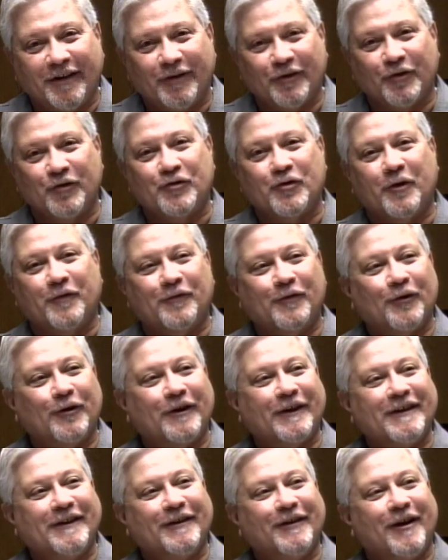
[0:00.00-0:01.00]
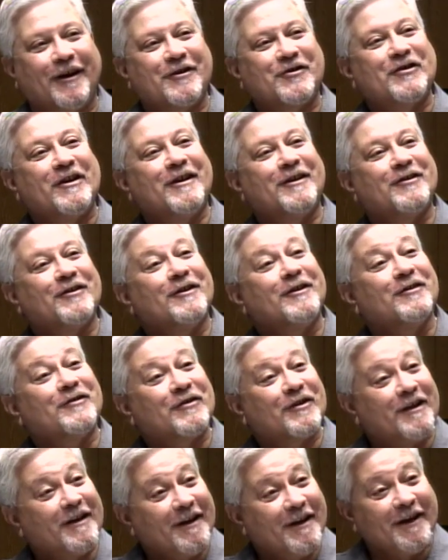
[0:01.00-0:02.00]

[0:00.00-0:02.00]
hills overlooking Los Angeles